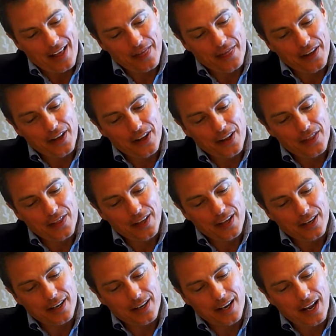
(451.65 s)

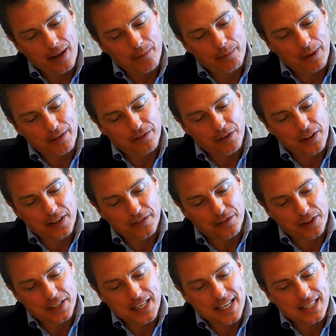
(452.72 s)
it. But for
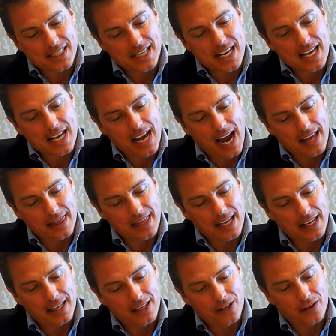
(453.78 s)
DC, I
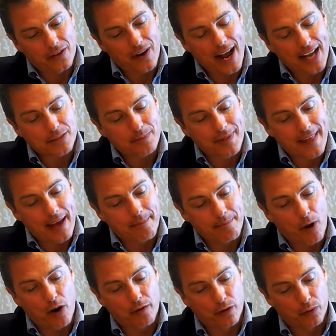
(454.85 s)
think, you know, there has been that
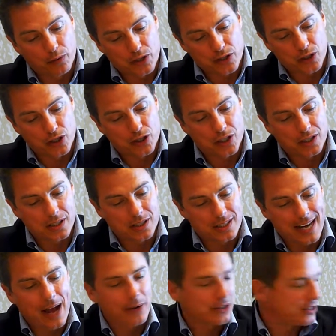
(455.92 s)
Marvel resurgence.
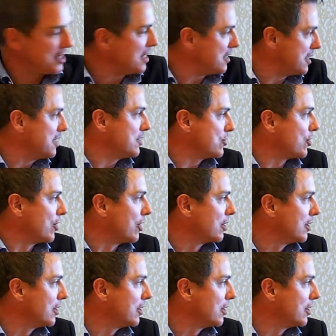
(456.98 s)
Now it's DC's turn.